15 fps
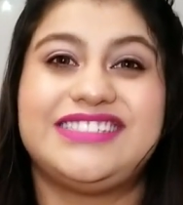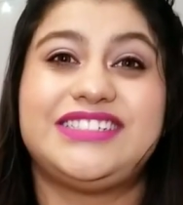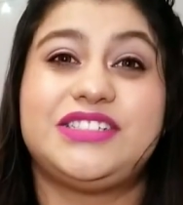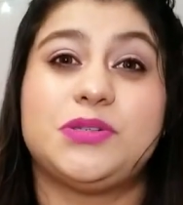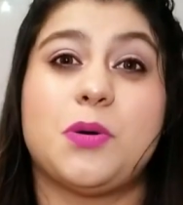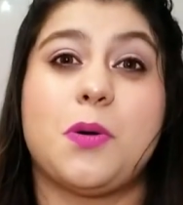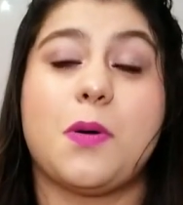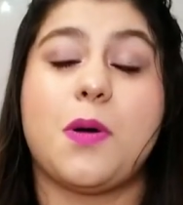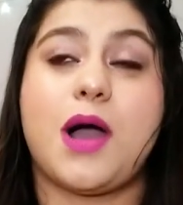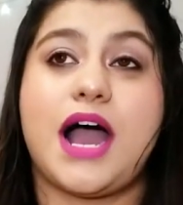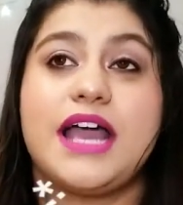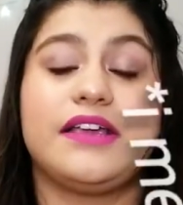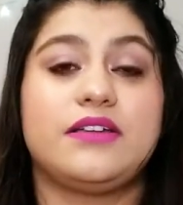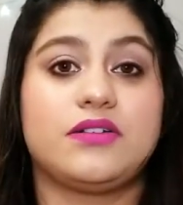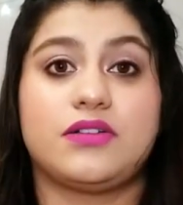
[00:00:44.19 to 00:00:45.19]
So
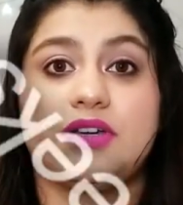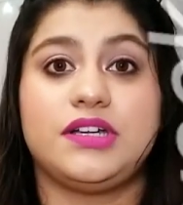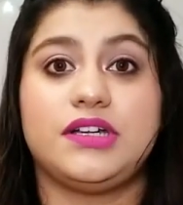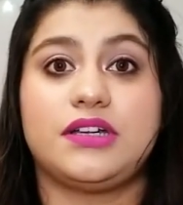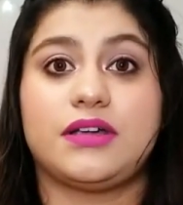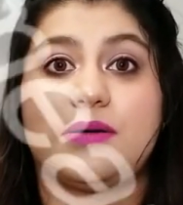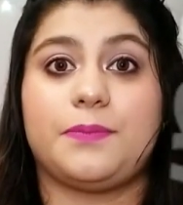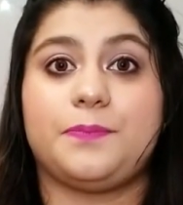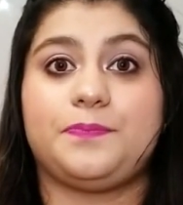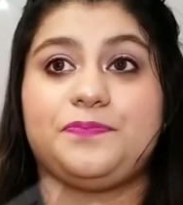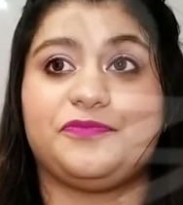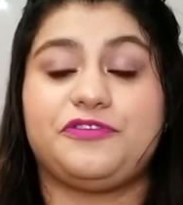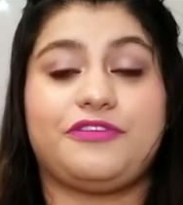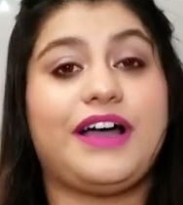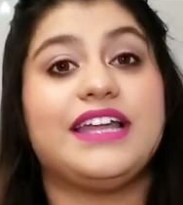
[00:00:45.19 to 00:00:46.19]
I couldn't
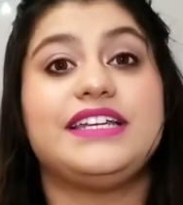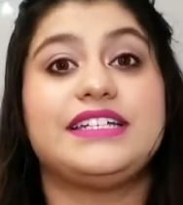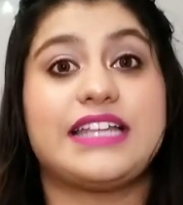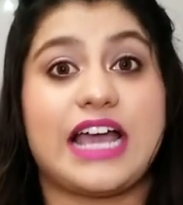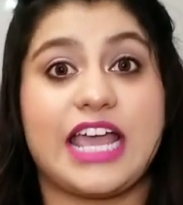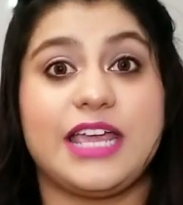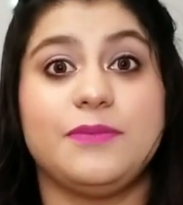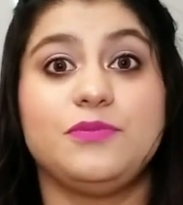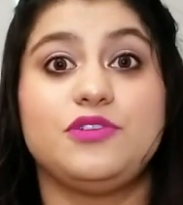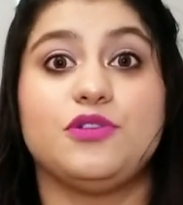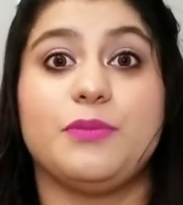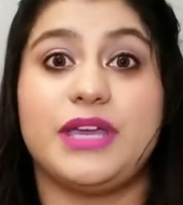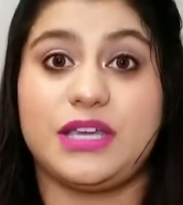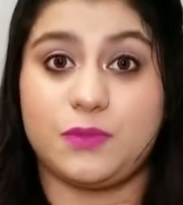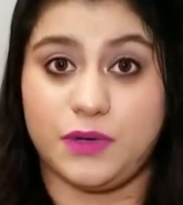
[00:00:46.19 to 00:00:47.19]
find time
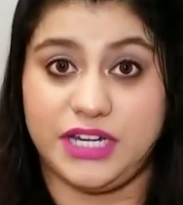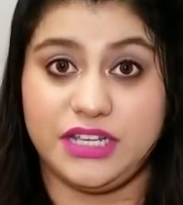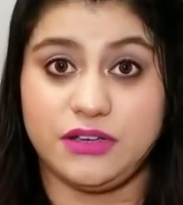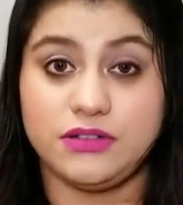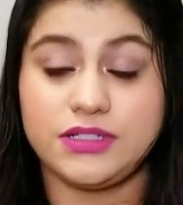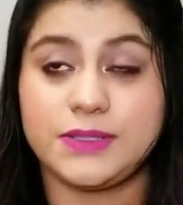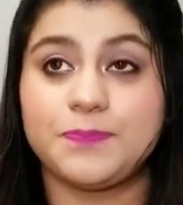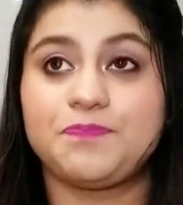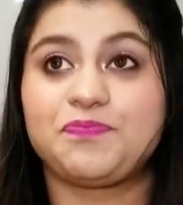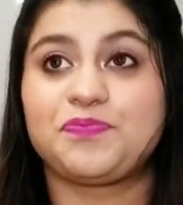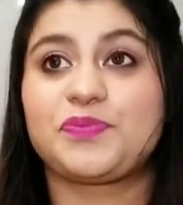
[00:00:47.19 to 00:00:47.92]
to make videos.